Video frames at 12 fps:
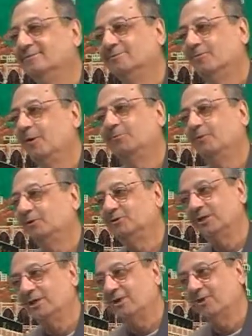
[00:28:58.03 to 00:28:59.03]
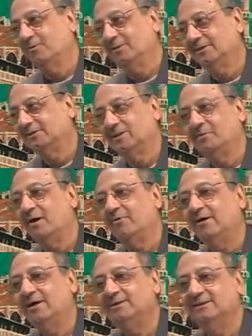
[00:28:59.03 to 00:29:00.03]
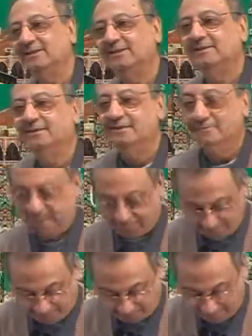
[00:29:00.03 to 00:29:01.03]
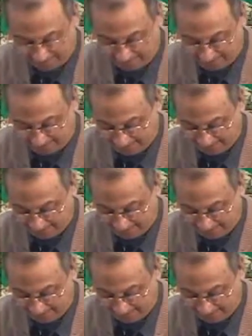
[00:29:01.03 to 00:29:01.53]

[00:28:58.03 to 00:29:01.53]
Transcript: What will you say now, brother? Samawati. Huh?